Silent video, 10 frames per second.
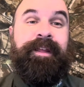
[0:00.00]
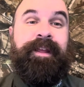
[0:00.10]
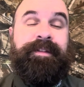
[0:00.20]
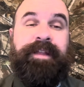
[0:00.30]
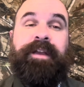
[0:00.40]

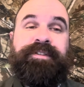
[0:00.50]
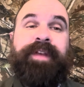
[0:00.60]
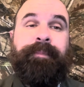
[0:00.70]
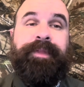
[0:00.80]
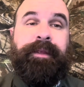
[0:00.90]
It does
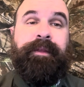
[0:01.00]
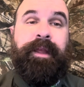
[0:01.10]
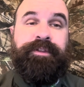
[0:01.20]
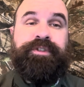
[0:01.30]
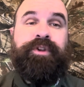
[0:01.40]
something.
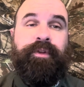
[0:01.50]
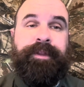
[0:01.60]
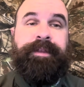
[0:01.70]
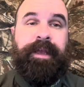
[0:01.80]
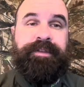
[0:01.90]
It
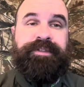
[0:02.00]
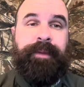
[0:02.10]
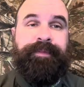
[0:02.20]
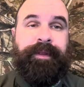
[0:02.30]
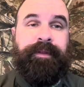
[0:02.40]
certainly does
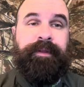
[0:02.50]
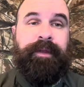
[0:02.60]
something.